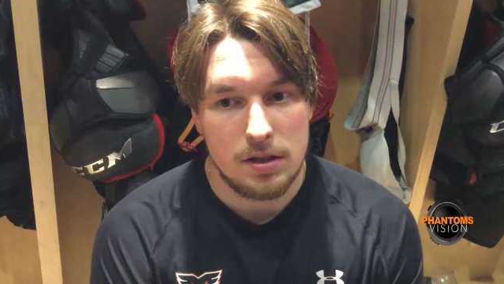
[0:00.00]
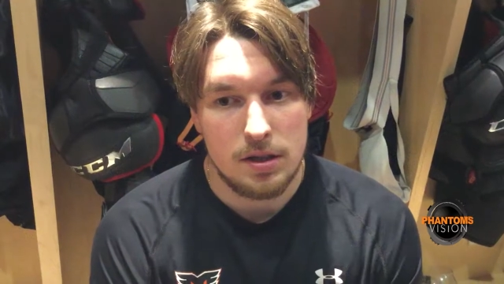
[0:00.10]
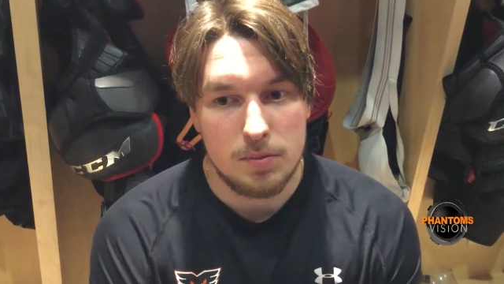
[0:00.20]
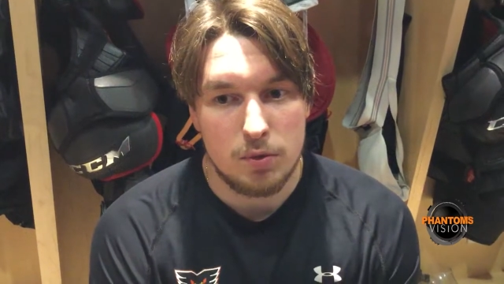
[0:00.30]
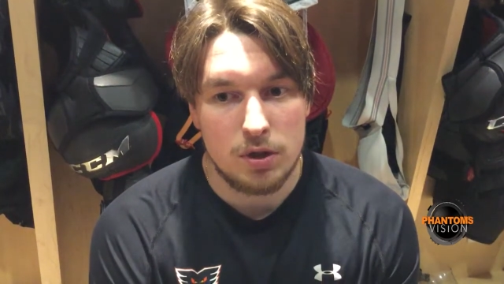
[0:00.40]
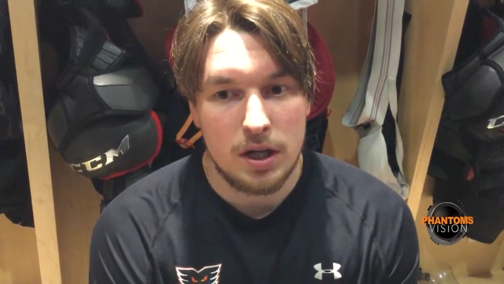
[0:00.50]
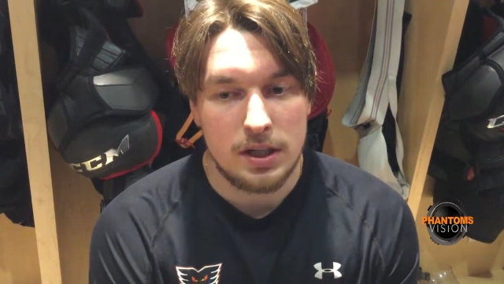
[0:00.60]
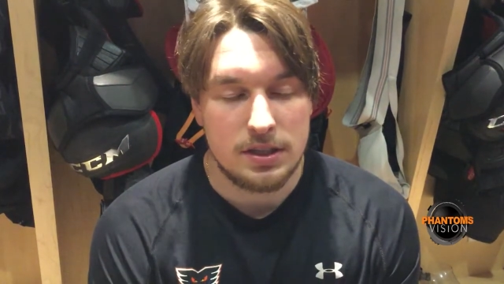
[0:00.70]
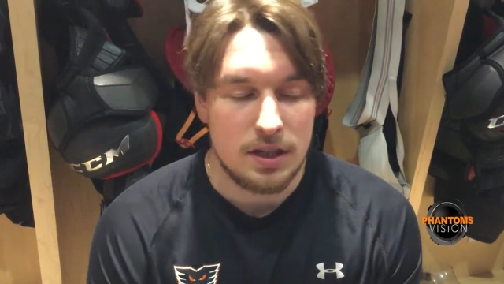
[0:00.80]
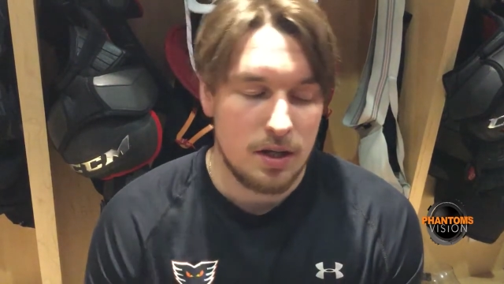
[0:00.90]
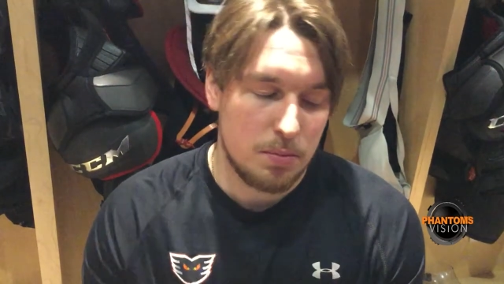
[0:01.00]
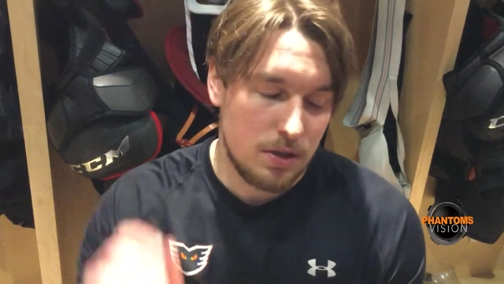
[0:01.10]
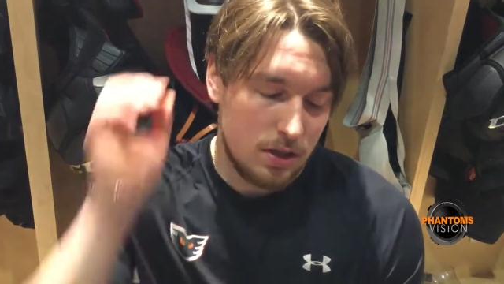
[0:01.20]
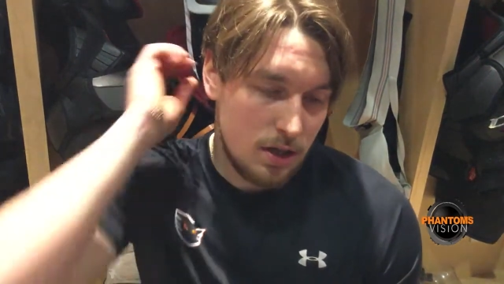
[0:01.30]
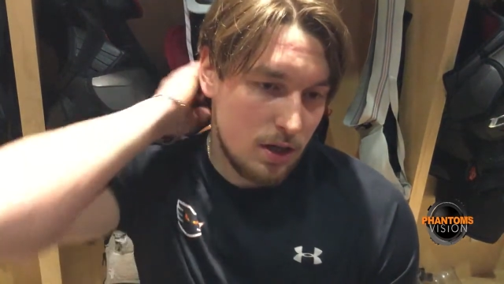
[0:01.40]
got more ice time
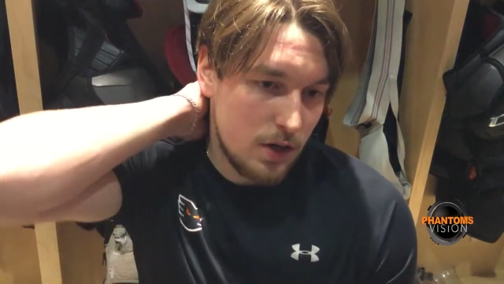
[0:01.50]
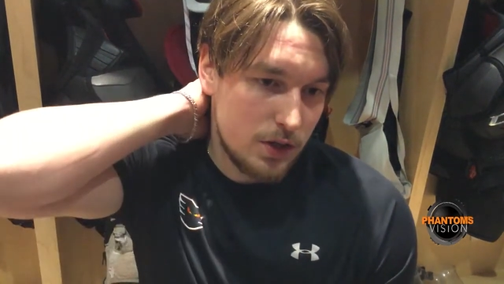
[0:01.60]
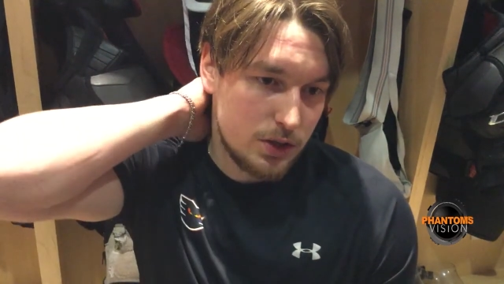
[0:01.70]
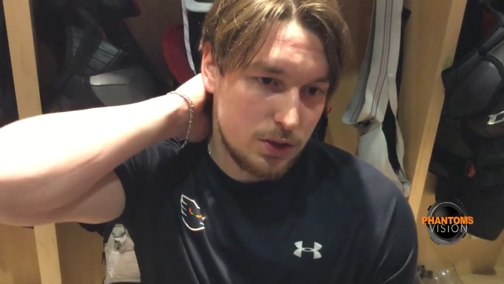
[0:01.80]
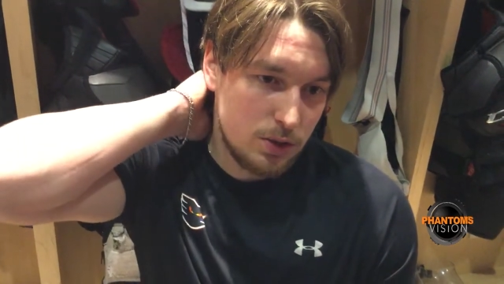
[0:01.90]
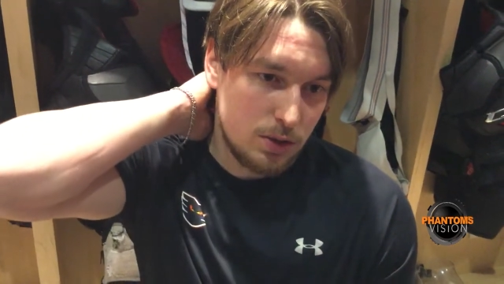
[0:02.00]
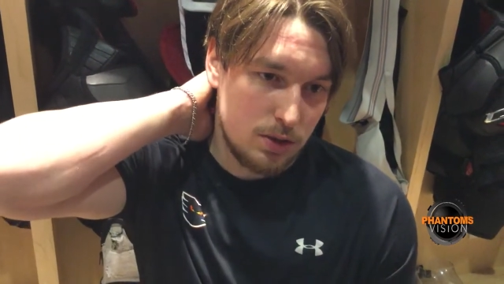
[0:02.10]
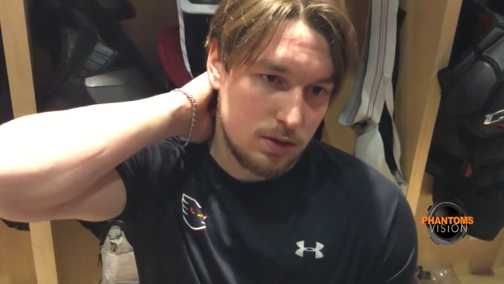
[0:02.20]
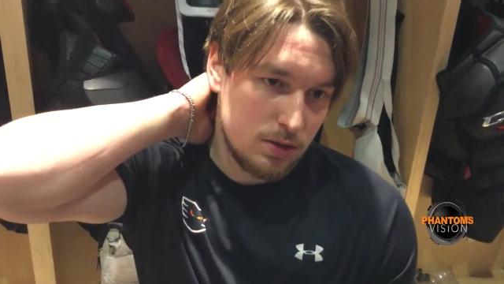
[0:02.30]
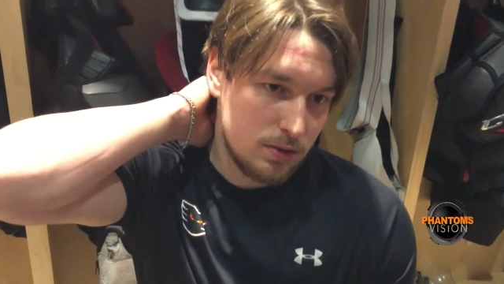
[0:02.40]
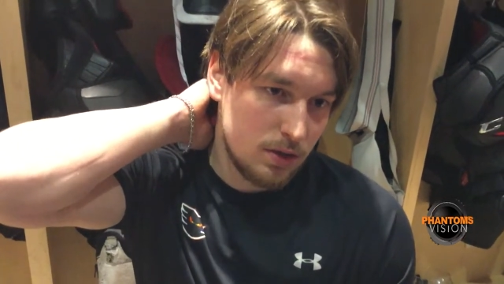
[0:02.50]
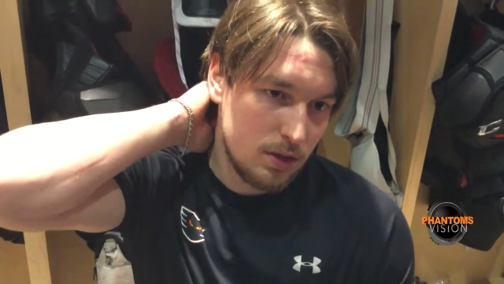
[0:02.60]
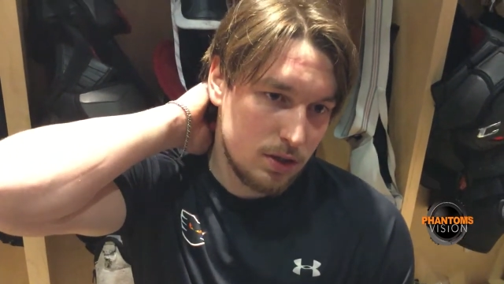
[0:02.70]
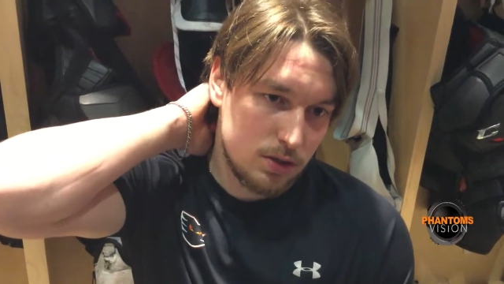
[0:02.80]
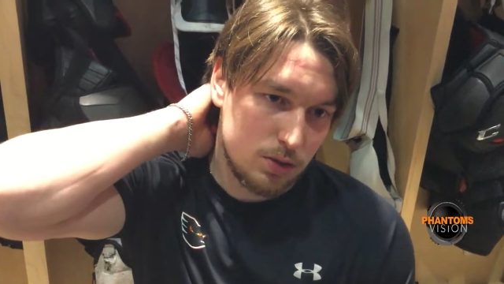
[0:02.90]
in our zone and
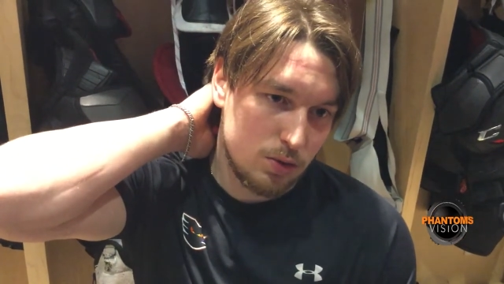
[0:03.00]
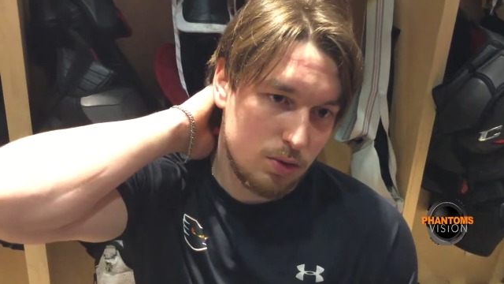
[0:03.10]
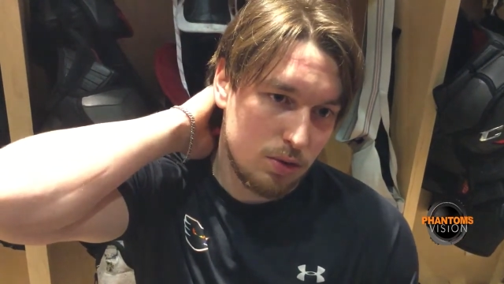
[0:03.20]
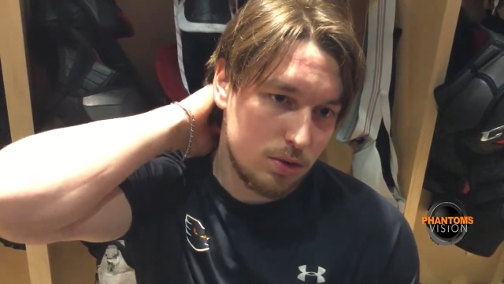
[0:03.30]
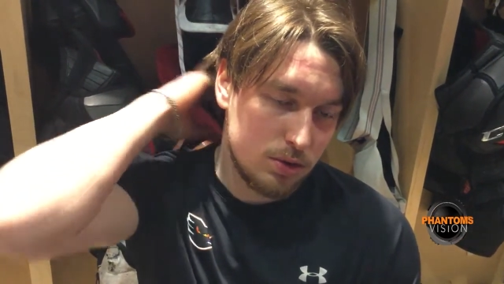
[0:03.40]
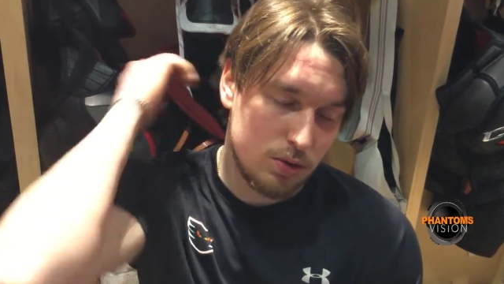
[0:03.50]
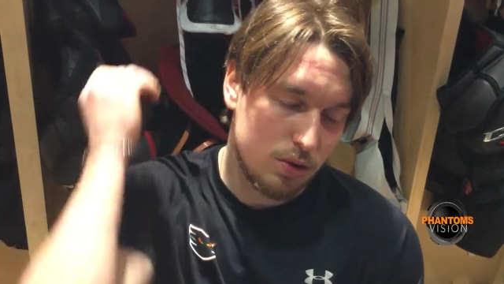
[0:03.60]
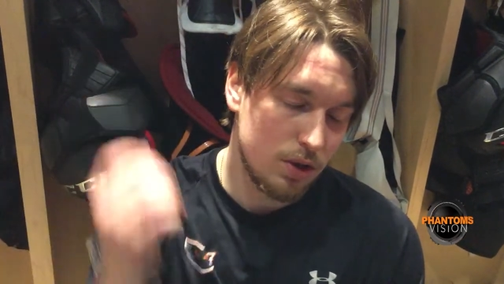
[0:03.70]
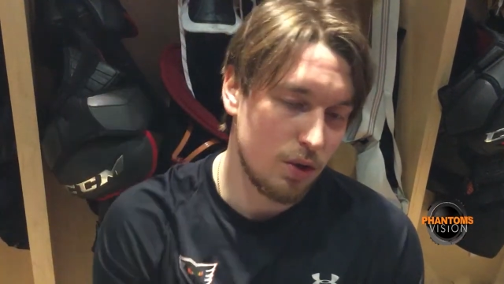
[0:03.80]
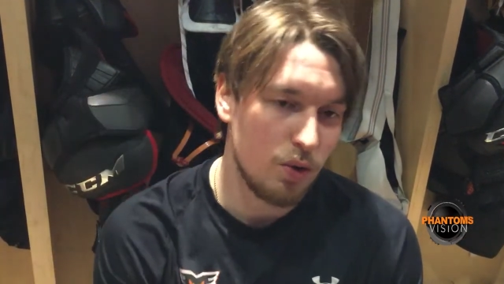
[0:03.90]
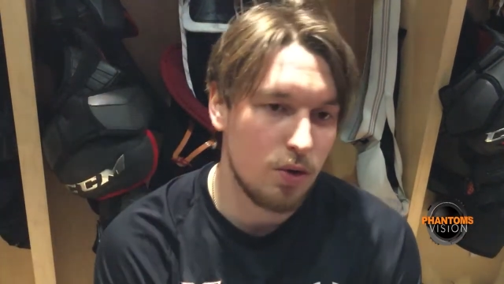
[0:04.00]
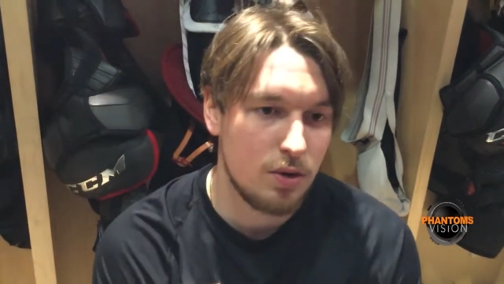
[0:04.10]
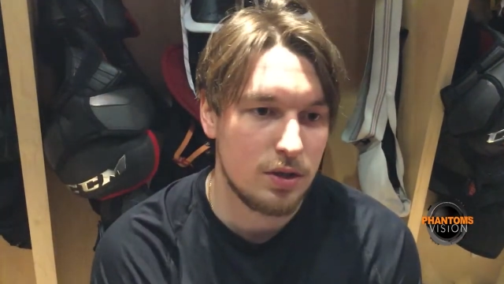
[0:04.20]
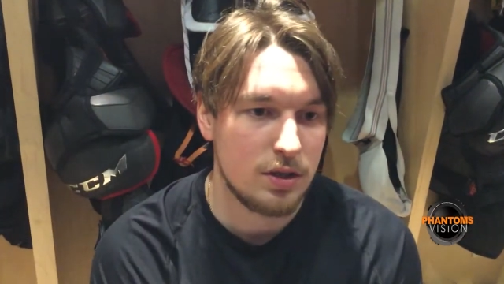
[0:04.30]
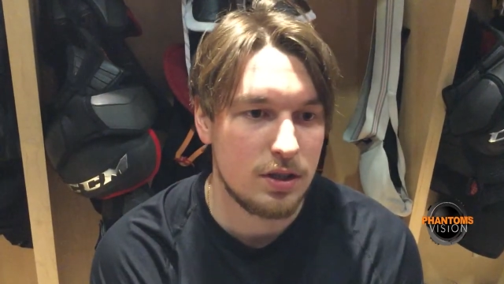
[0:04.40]
sc- scored a goal,
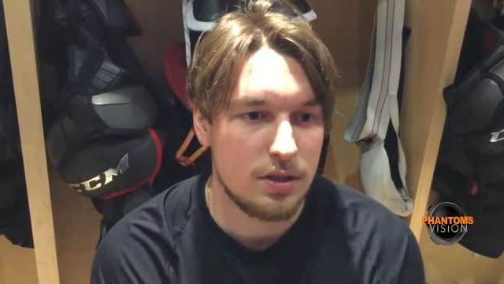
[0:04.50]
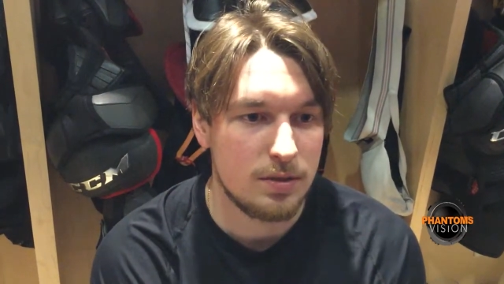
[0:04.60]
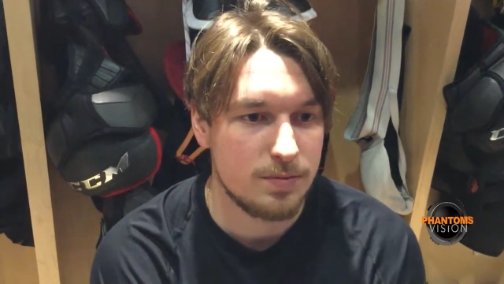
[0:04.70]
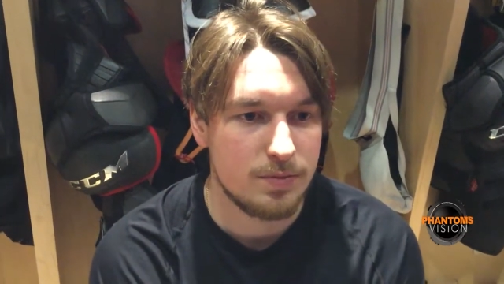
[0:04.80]
and then